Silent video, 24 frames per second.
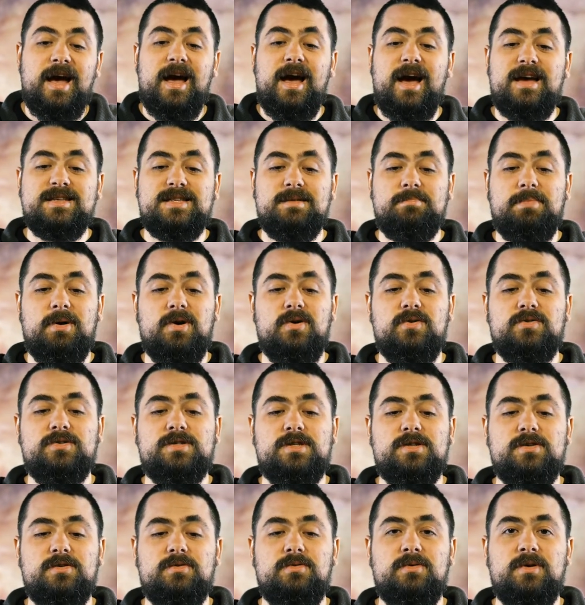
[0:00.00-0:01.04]
as opposed
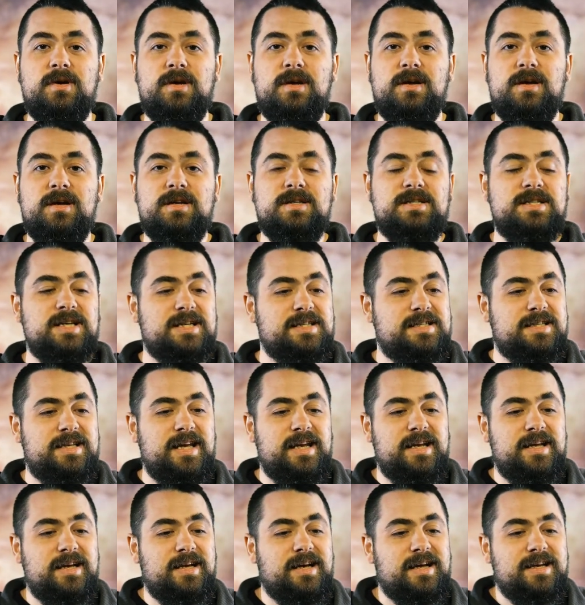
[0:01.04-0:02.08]
to just
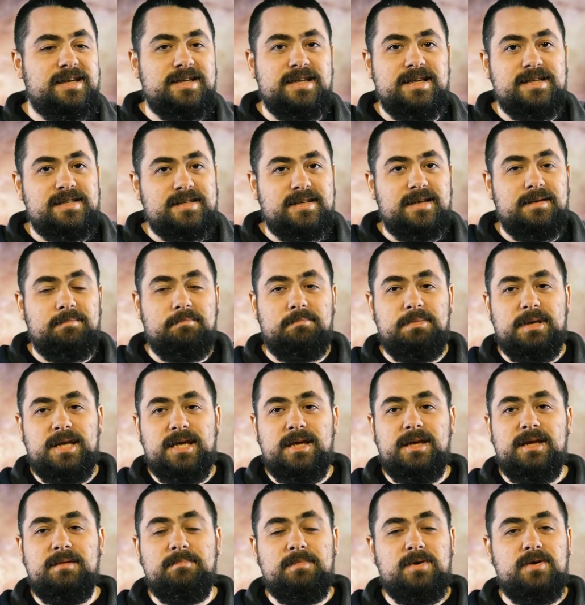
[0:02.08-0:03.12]
getting a decent
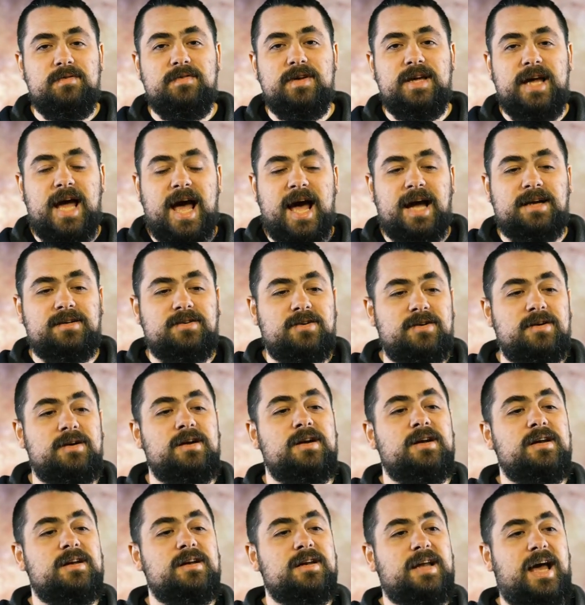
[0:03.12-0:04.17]
B movie actor
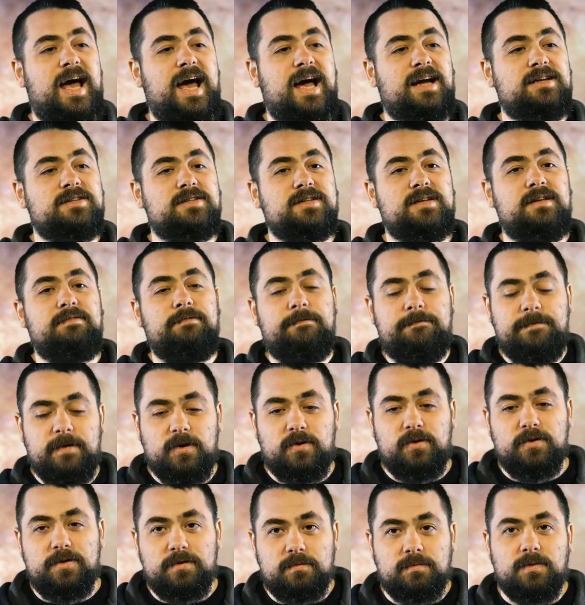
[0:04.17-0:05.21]
to actually
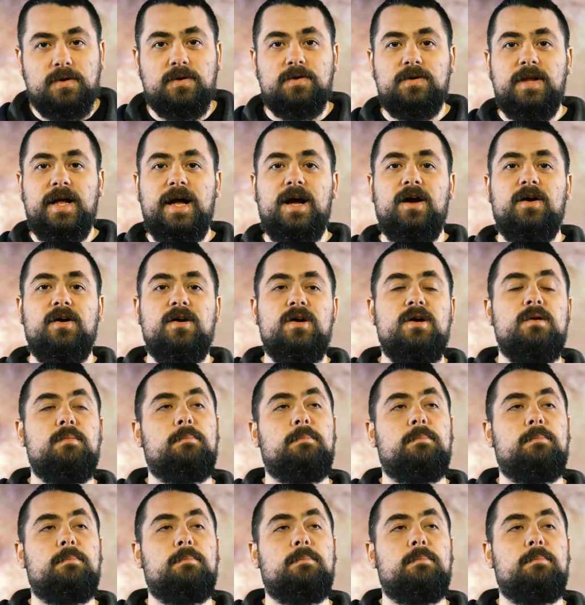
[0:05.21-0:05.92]
fill the role out,